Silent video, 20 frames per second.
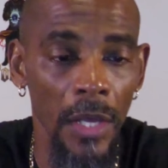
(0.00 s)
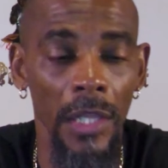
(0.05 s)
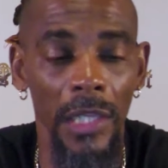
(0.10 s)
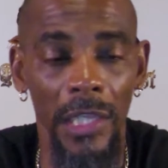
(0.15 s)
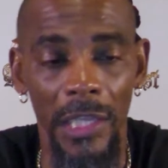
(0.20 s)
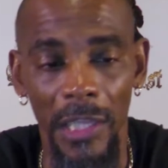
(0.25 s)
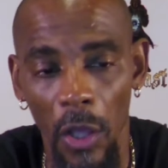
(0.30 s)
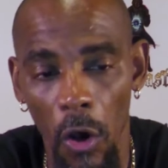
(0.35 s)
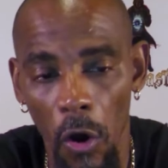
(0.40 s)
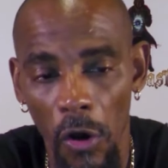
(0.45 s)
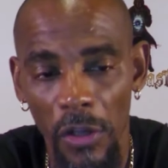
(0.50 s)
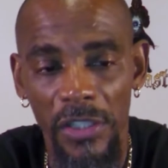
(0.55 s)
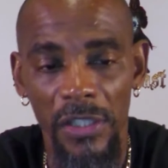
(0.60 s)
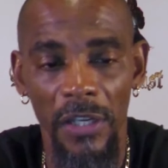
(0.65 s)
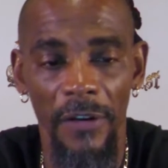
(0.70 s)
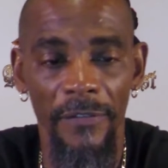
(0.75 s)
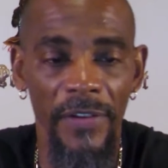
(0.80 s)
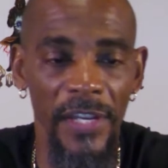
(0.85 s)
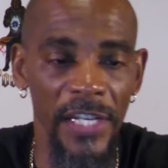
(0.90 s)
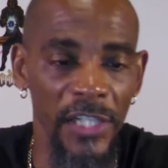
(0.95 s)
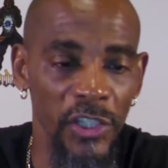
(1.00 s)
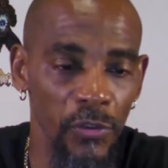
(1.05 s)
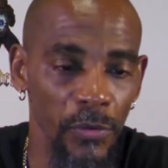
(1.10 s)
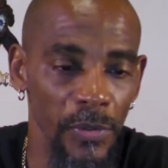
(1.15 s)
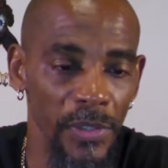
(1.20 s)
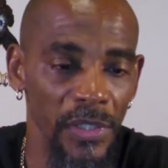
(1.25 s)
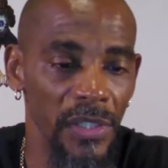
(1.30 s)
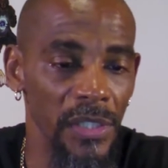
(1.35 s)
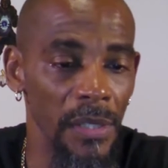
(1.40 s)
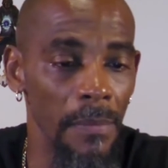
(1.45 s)
loss of
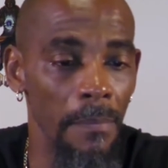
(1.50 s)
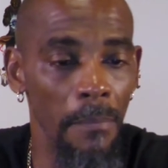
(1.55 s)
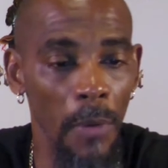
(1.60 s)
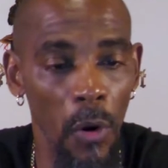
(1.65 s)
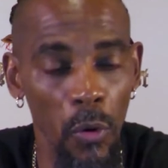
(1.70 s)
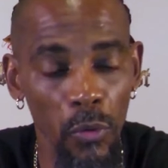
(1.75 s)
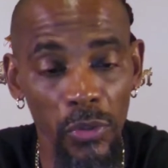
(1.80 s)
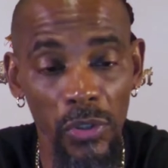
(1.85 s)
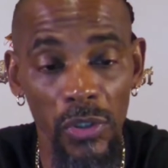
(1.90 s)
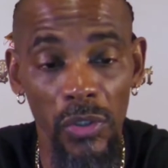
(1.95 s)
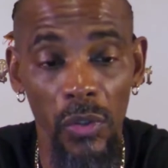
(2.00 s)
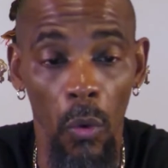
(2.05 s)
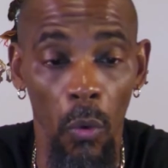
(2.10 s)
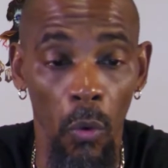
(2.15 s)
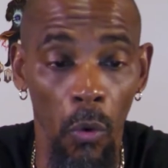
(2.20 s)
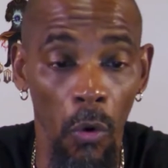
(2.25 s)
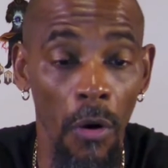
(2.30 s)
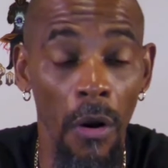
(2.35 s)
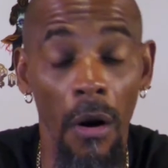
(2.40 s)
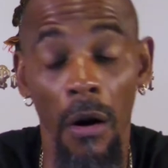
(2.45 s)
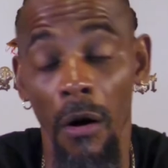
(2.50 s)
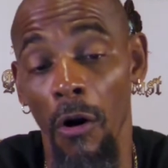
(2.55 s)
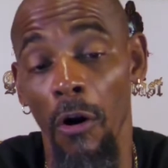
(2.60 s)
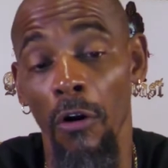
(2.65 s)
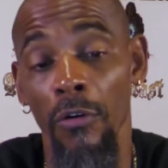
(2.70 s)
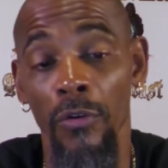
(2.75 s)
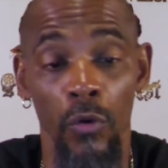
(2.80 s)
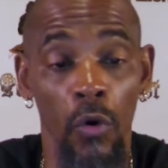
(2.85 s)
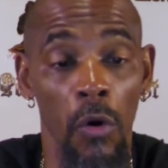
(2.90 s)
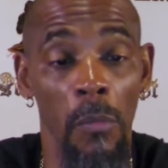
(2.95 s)
interest in most or
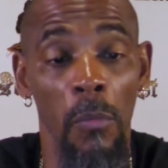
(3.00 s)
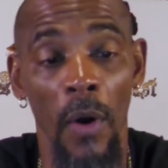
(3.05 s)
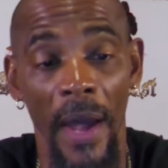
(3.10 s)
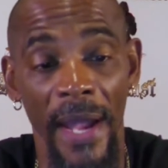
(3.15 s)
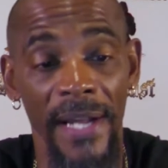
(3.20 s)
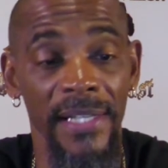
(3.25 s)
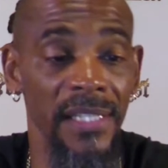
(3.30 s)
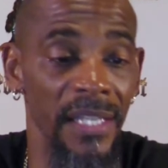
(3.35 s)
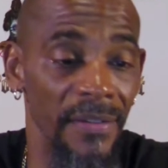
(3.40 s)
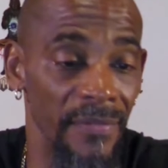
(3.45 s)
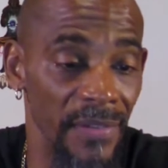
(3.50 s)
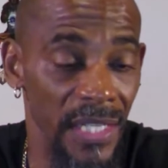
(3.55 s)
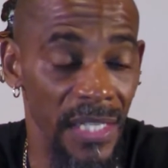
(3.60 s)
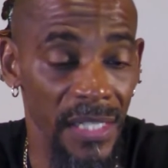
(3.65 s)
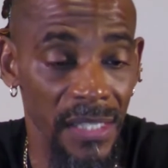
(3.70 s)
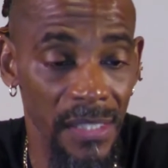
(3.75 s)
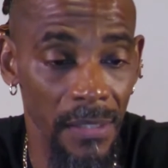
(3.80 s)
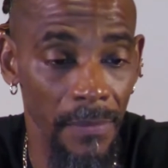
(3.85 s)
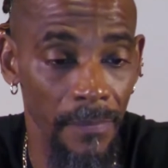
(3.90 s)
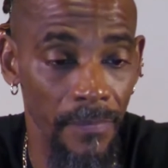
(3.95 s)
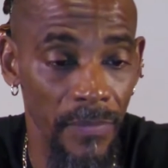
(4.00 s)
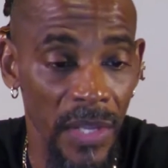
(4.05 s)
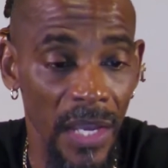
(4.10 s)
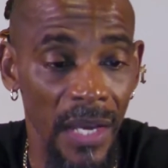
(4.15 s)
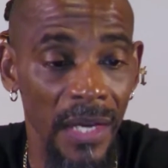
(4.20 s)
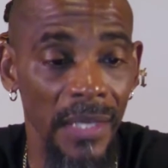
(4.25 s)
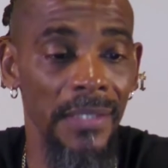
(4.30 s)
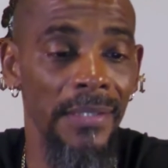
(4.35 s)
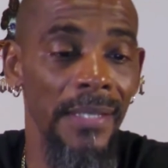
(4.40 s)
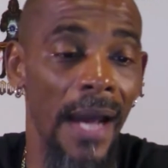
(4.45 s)
all normal activities,
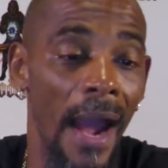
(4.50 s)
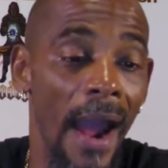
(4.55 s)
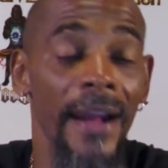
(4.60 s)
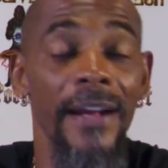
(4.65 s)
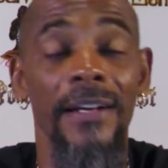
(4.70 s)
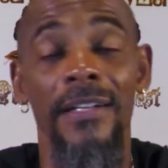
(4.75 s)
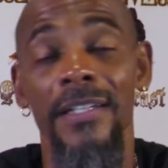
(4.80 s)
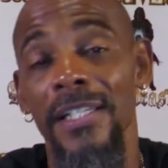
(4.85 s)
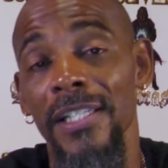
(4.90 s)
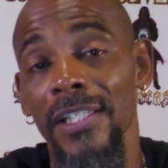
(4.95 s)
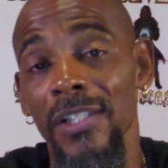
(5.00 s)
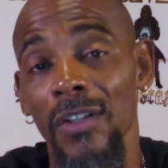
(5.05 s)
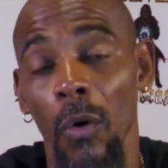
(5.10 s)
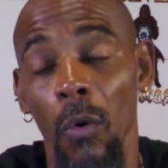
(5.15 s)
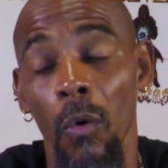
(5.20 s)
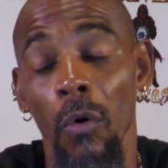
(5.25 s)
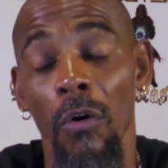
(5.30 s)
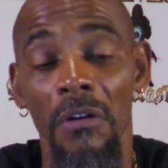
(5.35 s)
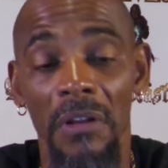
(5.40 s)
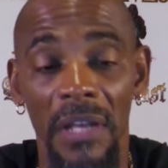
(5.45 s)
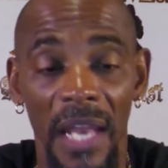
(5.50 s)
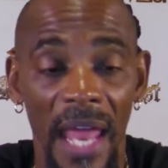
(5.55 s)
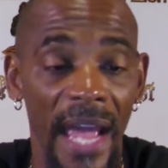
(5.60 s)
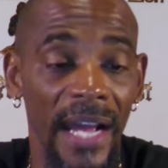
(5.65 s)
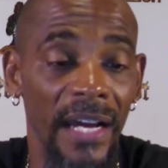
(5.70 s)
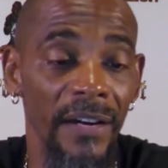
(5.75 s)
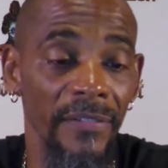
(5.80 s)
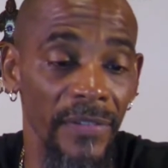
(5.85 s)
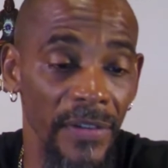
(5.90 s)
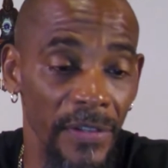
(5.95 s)
tiredness or
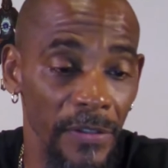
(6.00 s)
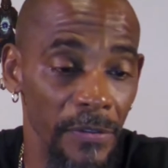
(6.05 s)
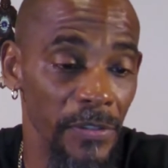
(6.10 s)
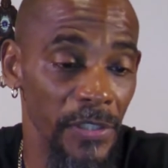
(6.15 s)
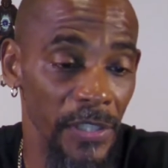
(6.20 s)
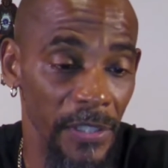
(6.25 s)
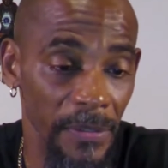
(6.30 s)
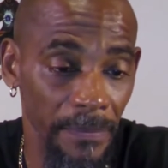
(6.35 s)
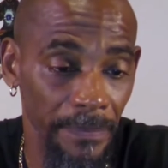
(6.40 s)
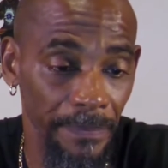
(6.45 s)
lack of energy,